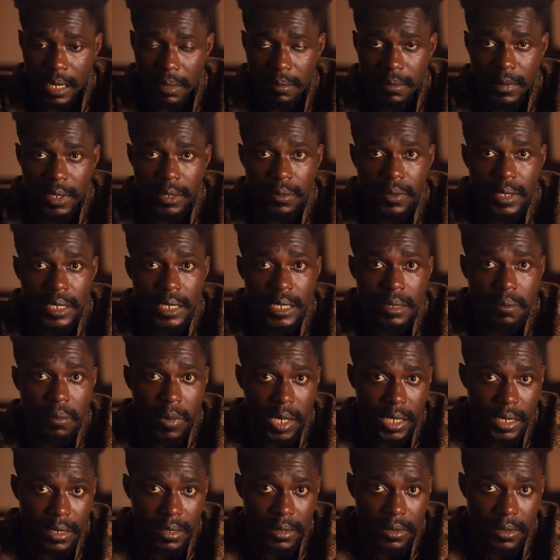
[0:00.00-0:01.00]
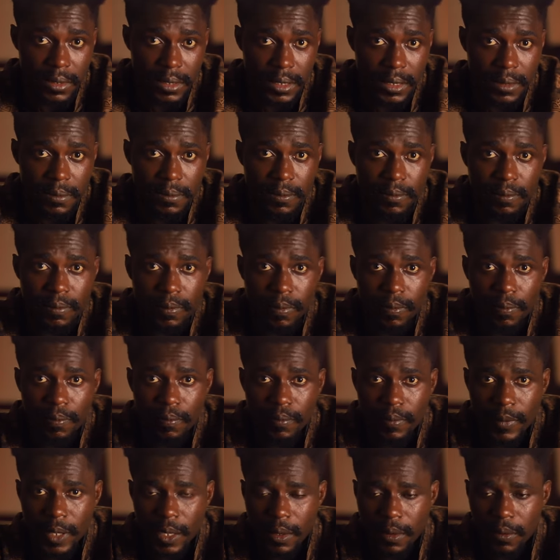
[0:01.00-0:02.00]
um, 3D models.
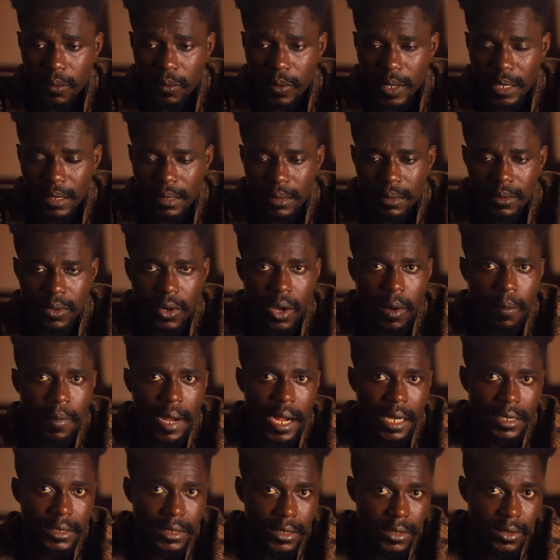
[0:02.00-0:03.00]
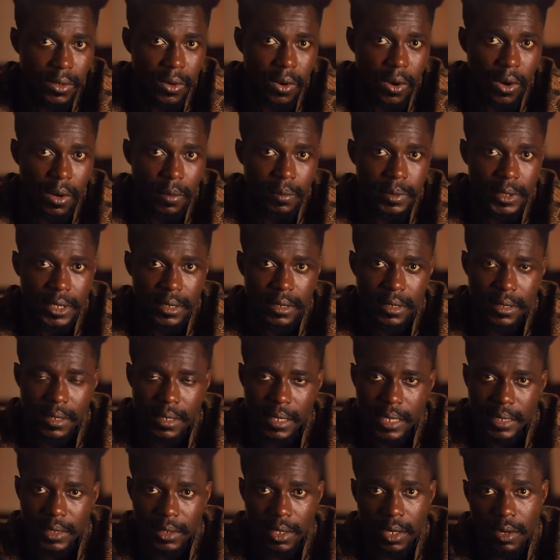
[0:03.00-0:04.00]
With Nomad Sculpt,
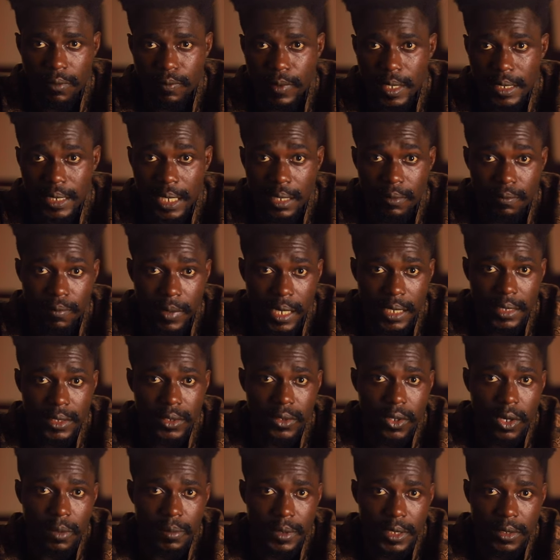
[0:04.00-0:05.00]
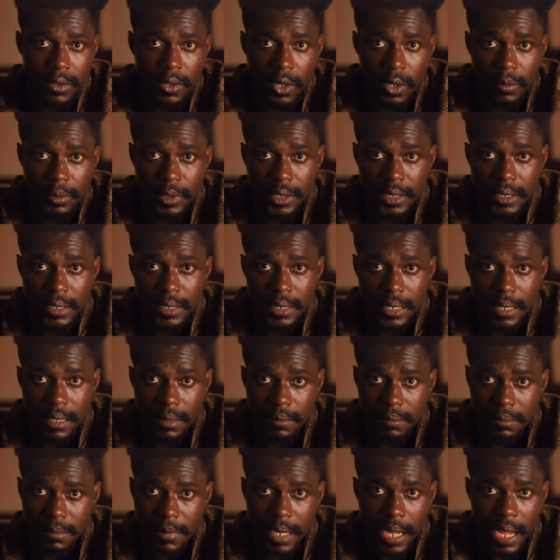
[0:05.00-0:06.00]
it offers advanced sculpting options
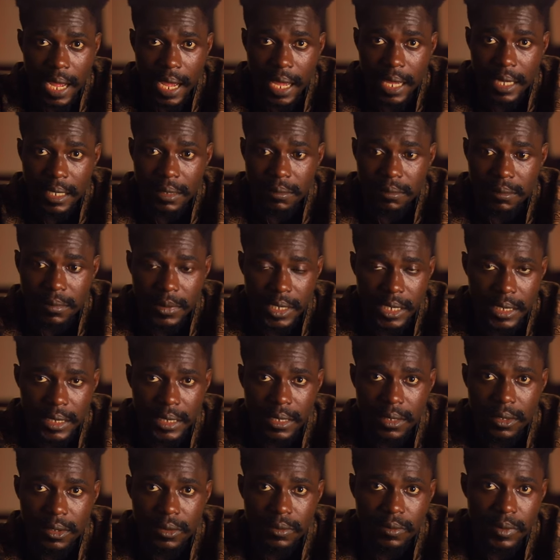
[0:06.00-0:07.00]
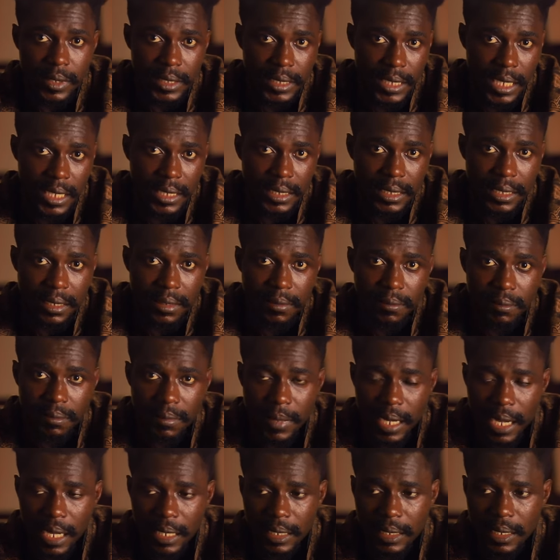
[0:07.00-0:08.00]
and high detailed retention.
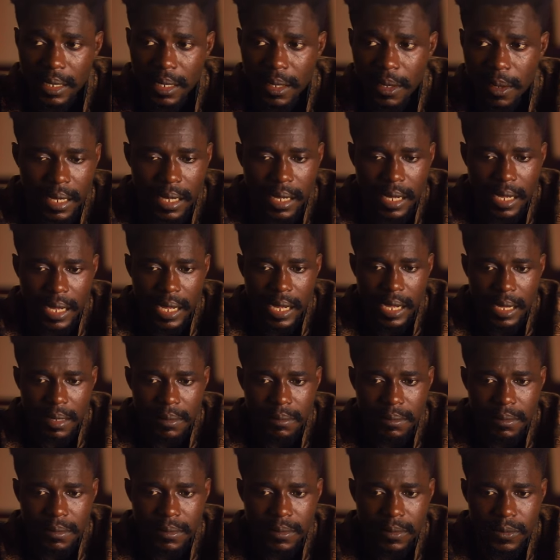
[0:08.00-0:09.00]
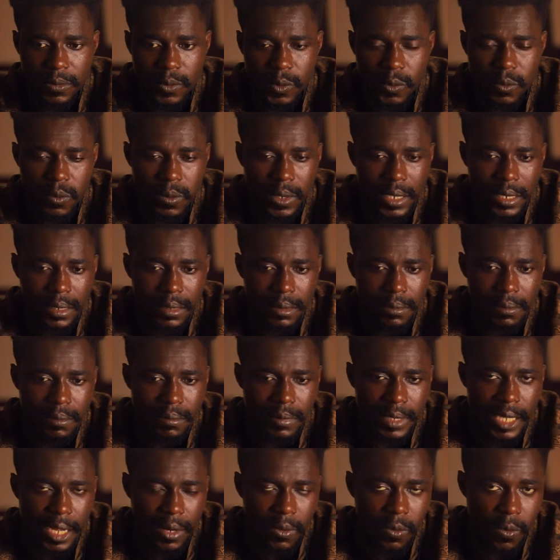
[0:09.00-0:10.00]
But um, with
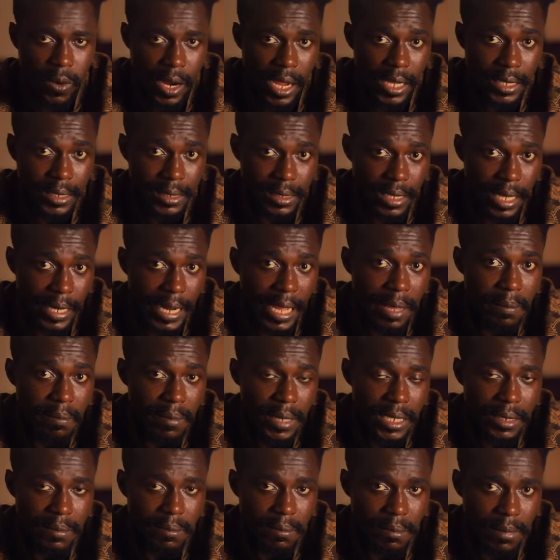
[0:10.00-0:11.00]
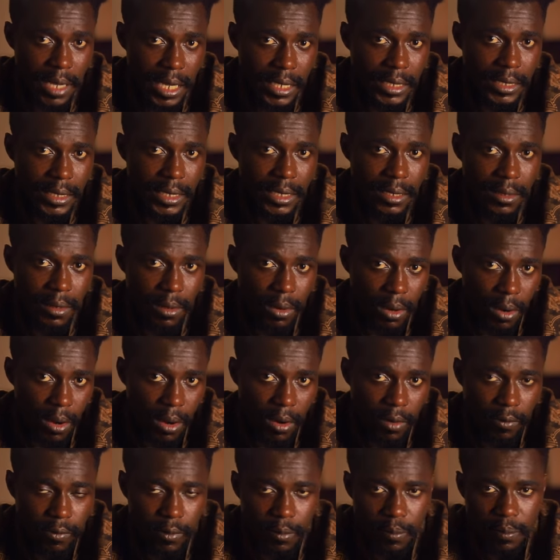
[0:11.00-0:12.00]
the quirks that I made mention
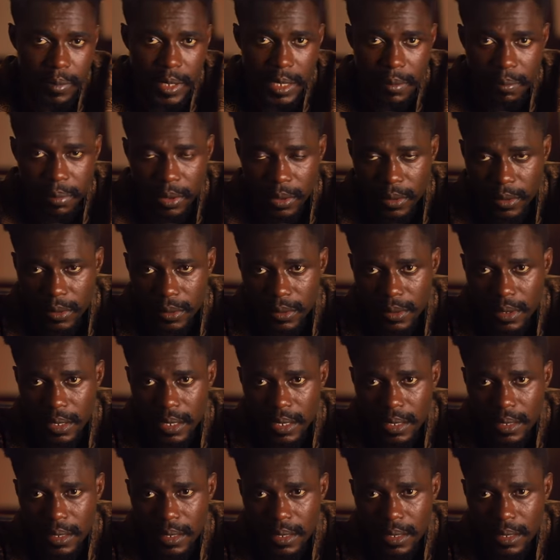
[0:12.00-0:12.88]
of, people